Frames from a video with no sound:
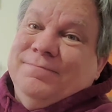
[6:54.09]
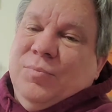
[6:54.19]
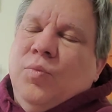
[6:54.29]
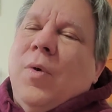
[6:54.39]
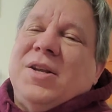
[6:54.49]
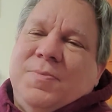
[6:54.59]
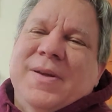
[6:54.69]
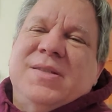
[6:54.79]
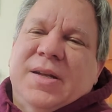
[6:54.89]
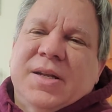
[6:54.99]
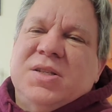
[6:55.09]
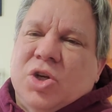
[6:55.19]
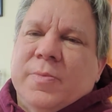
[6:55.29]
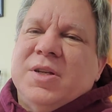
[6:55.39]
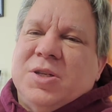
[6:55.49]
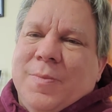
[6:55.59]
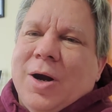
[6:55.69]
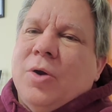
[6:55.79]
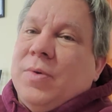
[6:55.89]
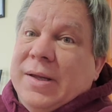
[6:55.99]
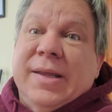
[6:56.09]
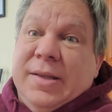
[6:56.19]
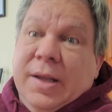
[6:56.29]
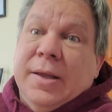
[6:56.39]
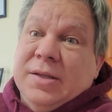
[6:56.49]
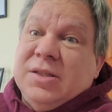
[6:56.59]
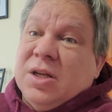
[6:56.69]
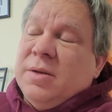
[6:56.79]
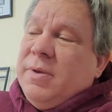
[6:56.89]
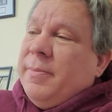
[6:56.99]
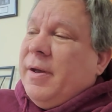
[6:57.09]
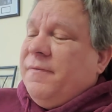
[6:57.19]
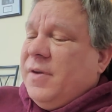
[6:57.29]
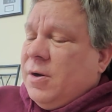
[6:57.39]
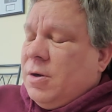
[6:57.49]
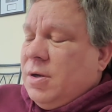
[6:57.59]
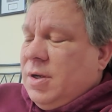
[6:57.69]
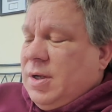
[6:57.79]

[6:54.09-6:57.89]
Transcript: Watch my Sunday sermon tomorrow. It's going to be about fear.